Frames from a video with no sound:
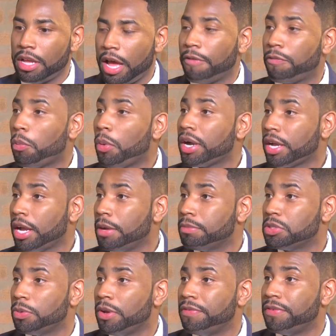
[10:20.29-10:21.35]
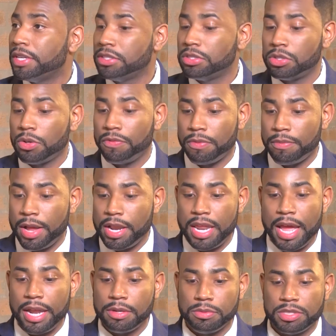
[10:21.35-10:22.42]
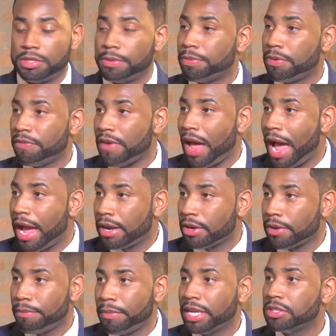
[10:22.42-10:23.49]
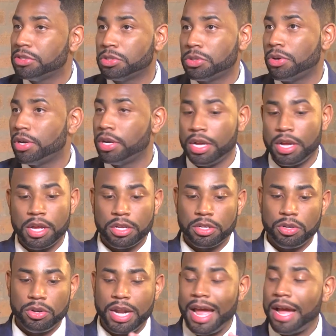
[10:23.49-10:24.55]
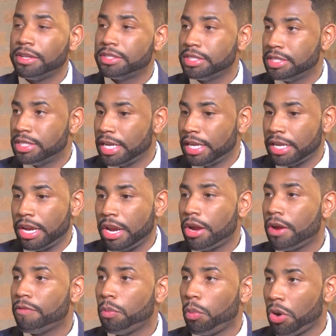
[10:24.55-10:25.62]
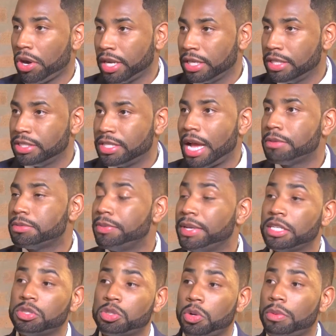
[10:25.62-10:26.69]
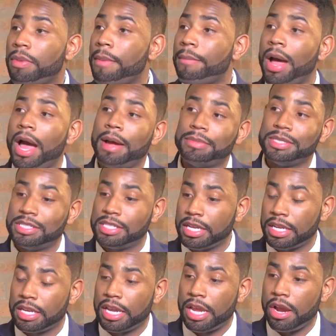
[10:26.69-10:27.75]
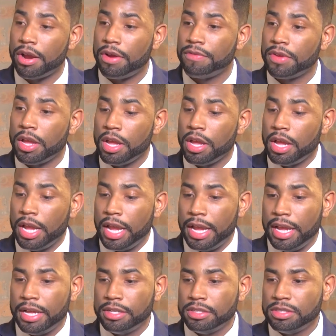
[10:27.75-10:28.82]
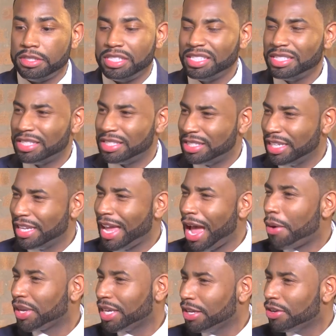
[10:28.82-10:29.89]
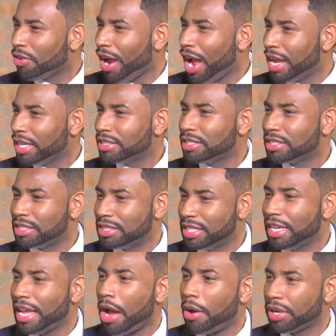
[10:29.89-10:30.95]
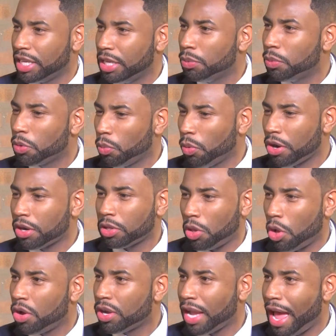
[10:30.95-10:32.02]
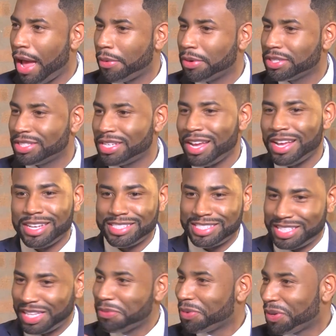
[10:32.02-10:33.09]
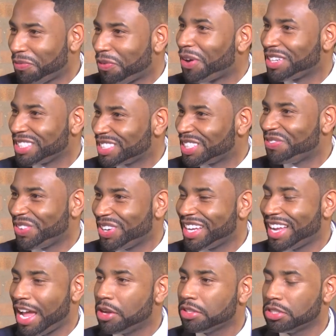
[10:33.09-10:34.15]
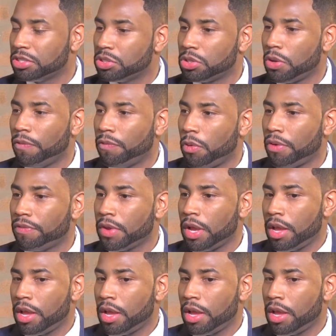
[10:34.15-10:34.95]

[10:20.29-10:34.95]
of what comes with it. So for my dad, he was the provider, making sure, you know, the house is taken care of, working the jobs, making sure my mom is taken care of. And just to see how he grinds, to see how he would work long hours, sleeping, falling asleep on the couch and so forth.